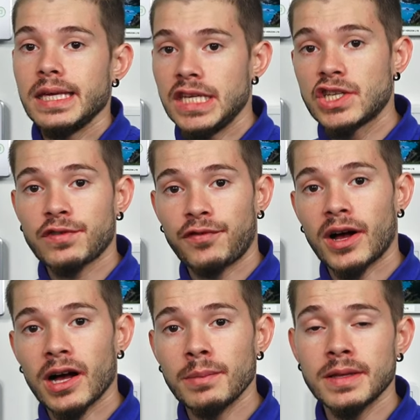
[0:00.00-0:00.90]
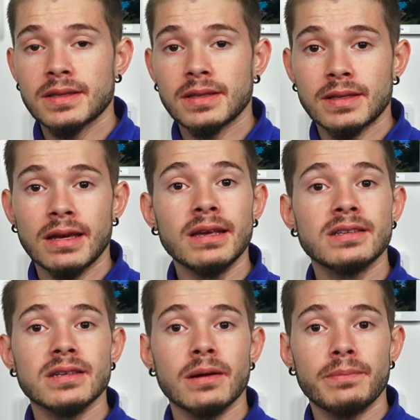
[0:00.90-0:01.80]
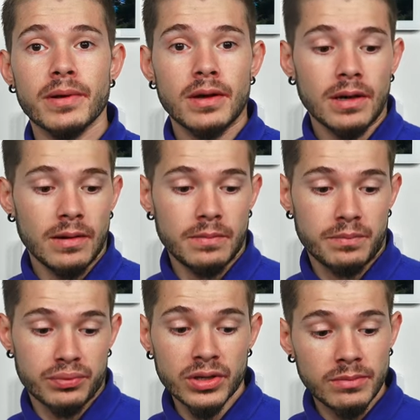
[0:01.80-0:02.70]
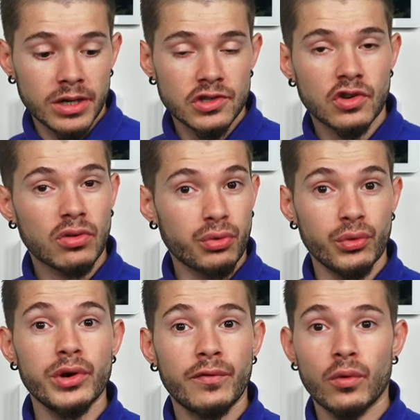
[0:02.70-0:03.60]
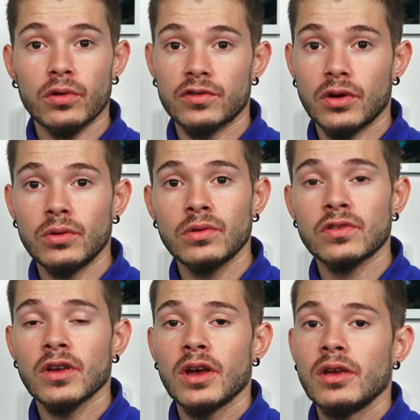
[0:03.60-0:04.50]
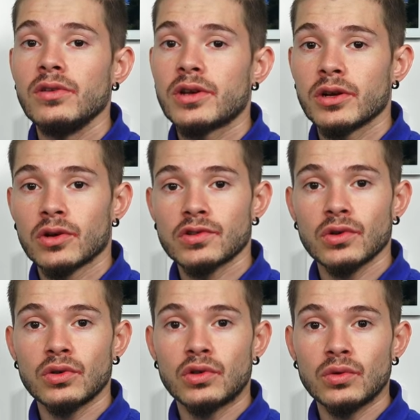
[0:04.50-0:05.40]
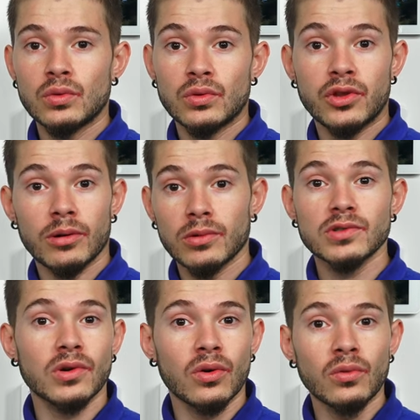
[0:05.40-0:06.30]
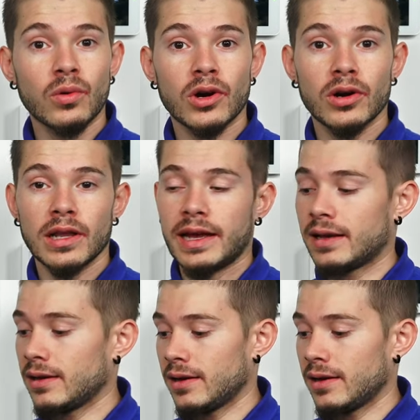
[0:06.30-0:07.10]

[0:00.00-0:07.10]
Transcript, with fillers: each fob takes up pretty much three to four zones. You can also do double zone where like